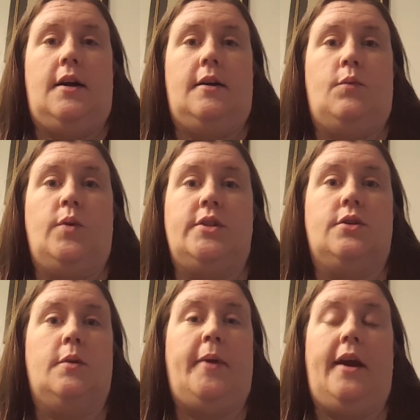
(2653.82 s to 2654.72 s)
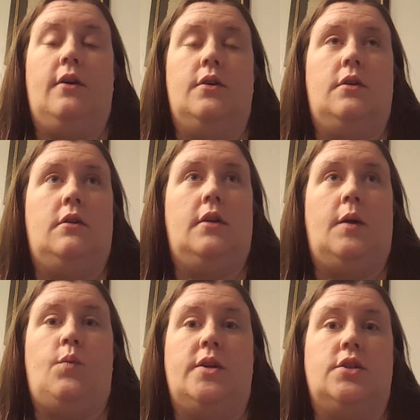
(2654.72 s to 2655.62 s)
winter apparel
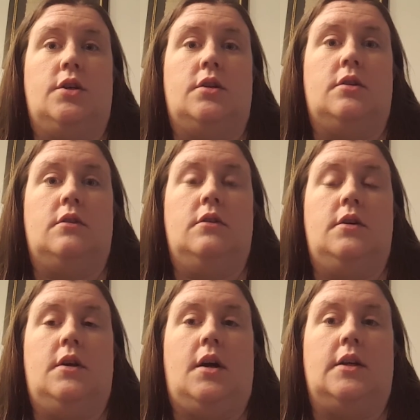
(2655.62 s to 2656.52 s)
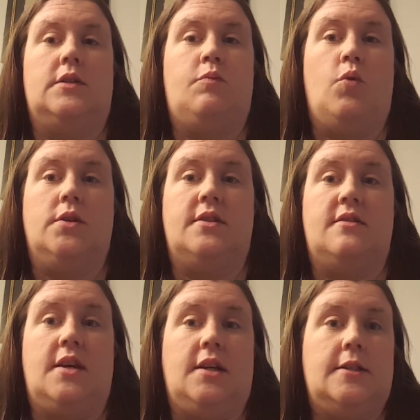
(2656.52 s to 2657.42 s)
and winter sports
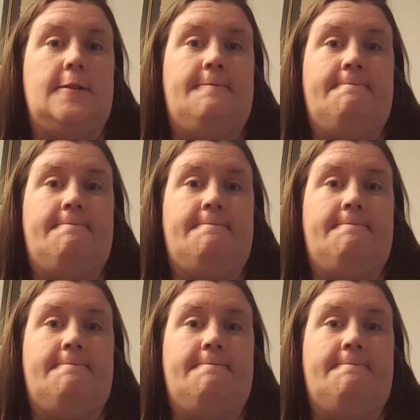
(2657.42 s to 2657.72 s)
things.